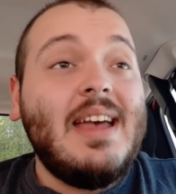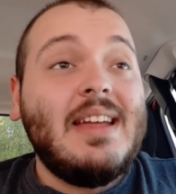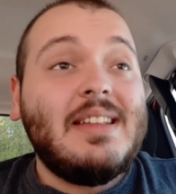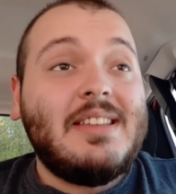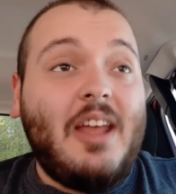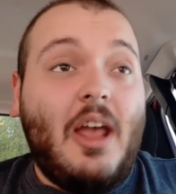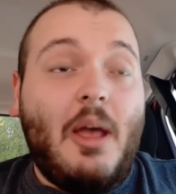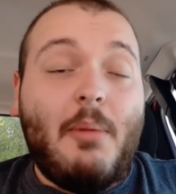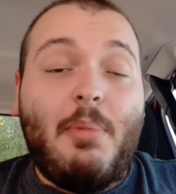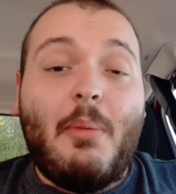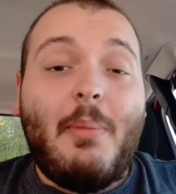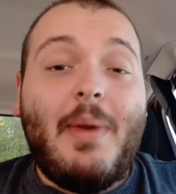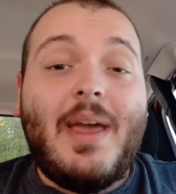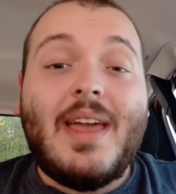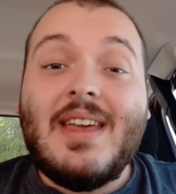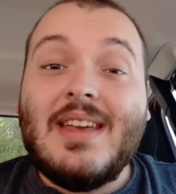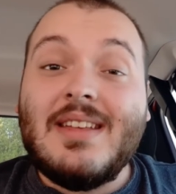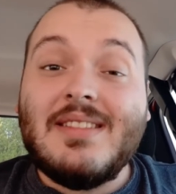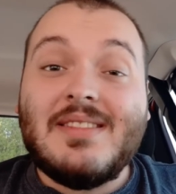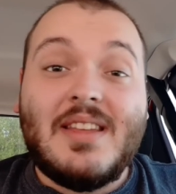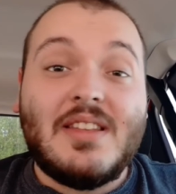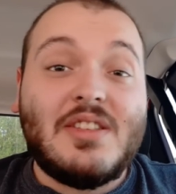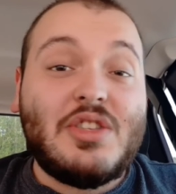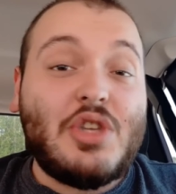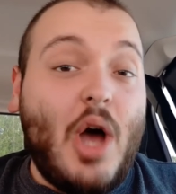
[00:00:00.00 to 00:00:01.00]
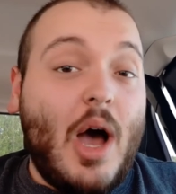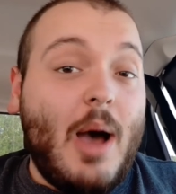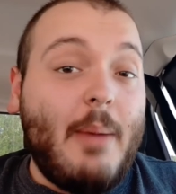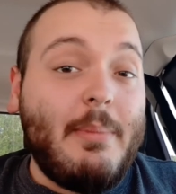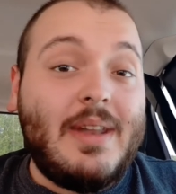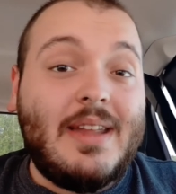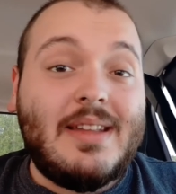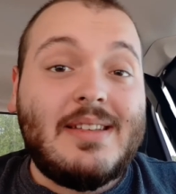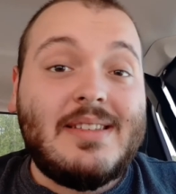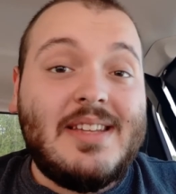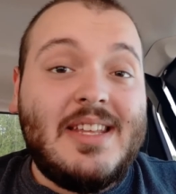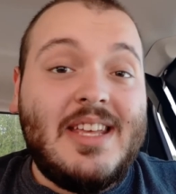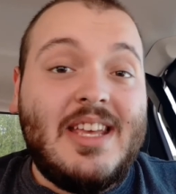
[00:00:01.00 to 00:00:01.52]
Tampa Bay is a
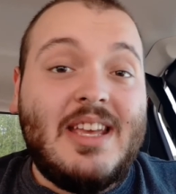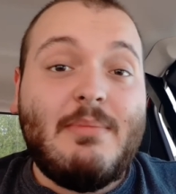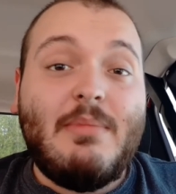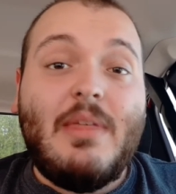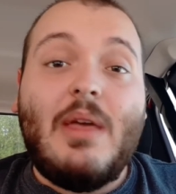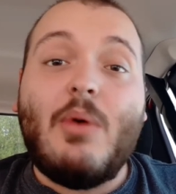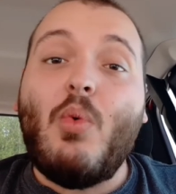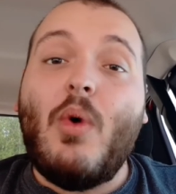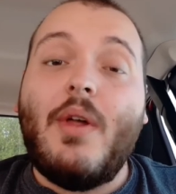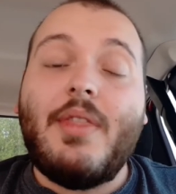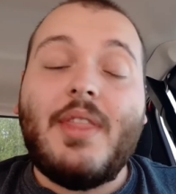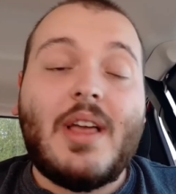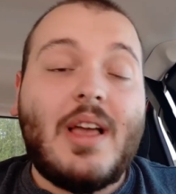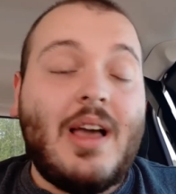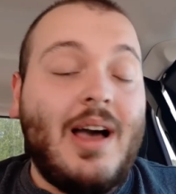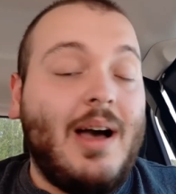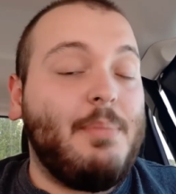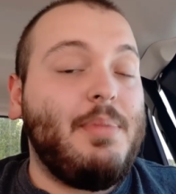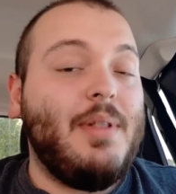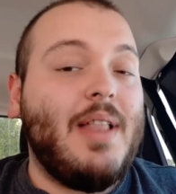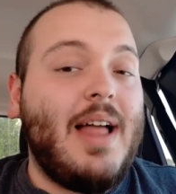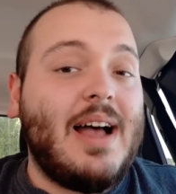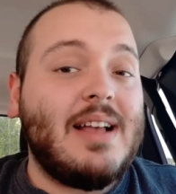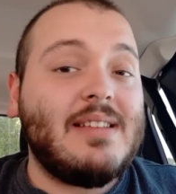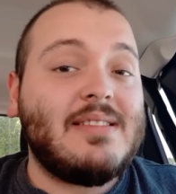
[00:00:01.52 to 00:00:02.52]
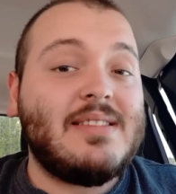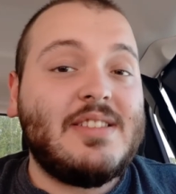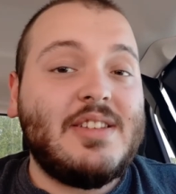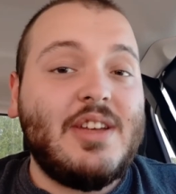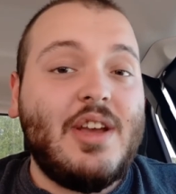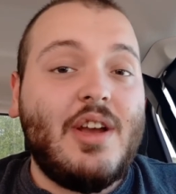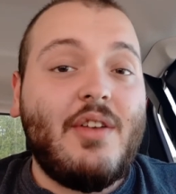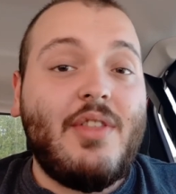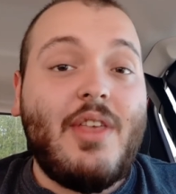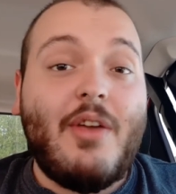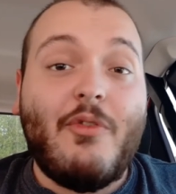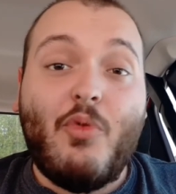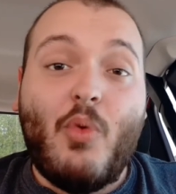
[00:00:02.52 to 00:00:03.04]
dominant team. They won the Cup last
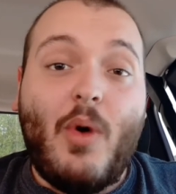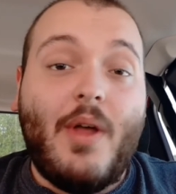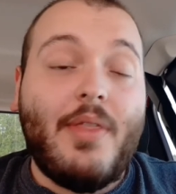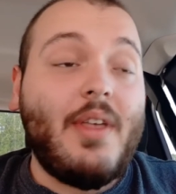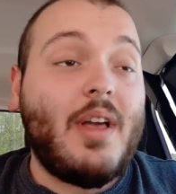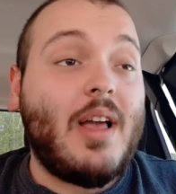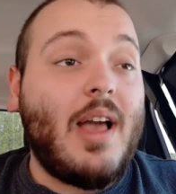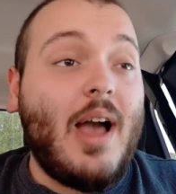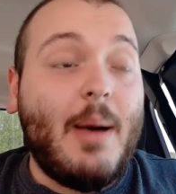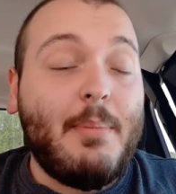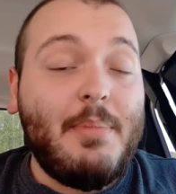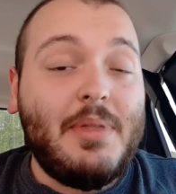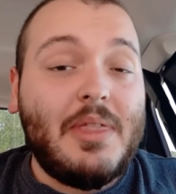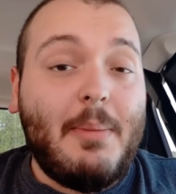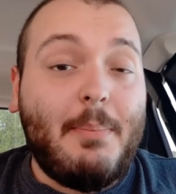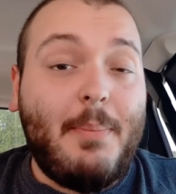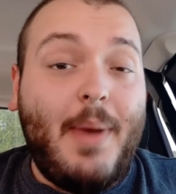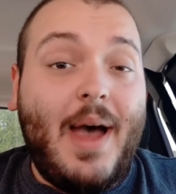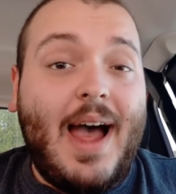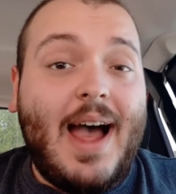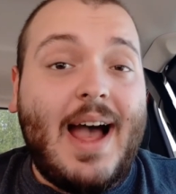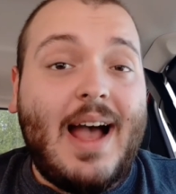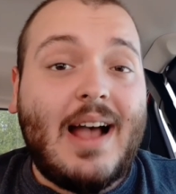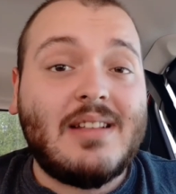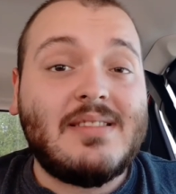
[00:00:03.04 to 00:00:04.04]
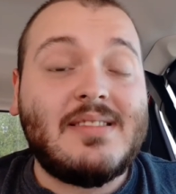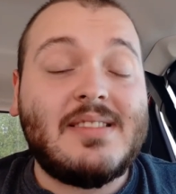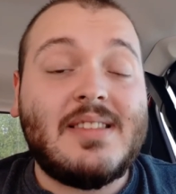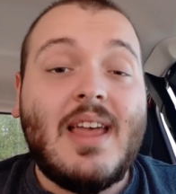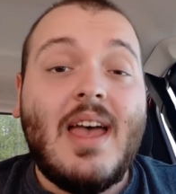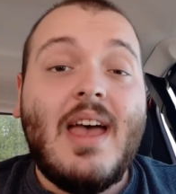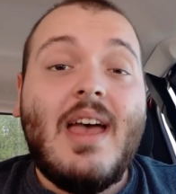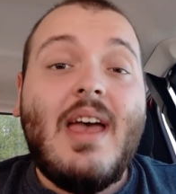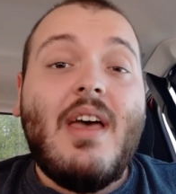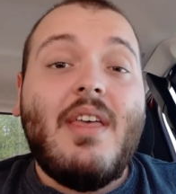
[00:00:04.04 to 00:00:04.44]
year. They've won the Cup in the past.